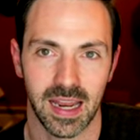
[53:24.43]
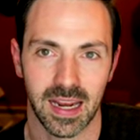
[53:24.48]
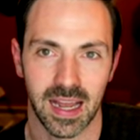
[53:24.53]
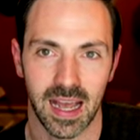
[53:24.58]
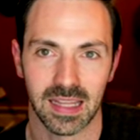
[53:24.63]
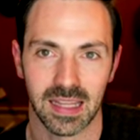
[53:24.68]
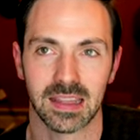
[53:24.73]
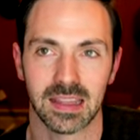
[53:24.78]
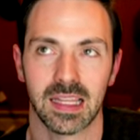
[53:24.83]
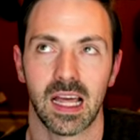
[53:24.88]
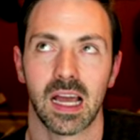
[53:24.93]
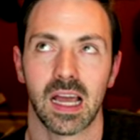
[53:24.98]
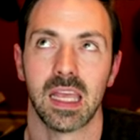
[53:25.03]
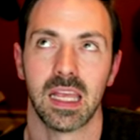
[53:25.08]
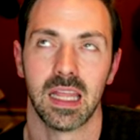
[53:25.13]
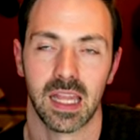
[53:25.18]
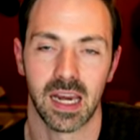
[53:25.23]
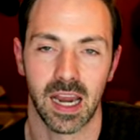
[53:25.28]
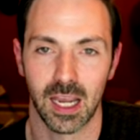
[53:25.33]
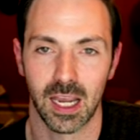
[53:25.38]
got lucky
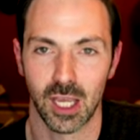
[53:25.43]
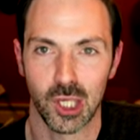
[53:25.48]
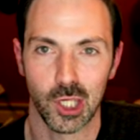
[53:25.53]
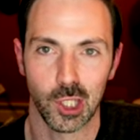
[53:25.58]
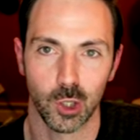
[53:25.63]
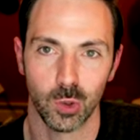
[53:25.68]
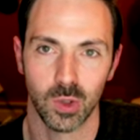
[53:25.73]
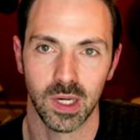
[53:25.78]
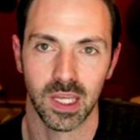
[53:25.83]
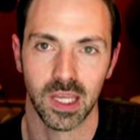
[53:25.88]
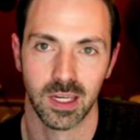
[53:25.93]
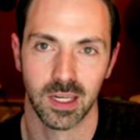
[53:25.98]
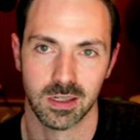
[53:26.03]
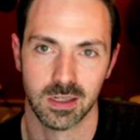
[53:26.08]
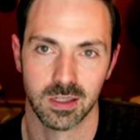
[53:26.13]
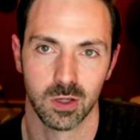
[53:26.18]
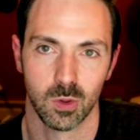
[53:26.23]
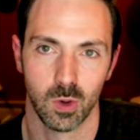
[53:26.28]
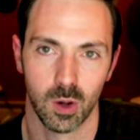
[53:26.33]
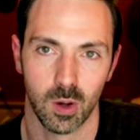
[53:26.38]
that I queued in
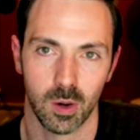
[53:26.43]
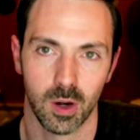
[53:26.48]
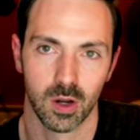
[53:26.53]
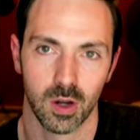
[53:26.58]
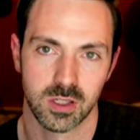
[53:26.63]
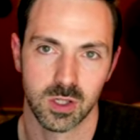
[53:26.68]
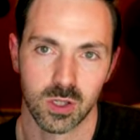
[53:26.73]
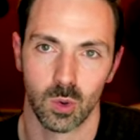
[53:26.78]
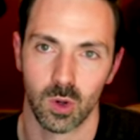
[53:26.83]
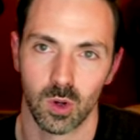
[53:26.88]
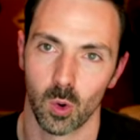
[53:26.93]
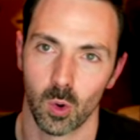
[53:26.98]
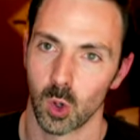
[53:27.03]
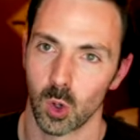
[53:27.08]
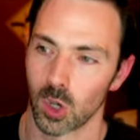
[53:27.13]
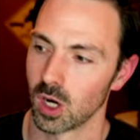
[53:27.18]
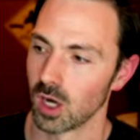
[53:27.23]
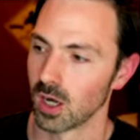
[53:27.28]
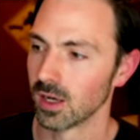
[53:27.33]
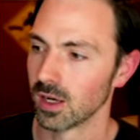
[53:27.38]
to an, to an
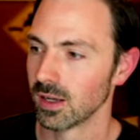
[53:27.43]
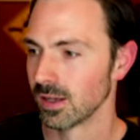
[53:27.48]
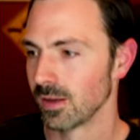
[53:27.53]
order.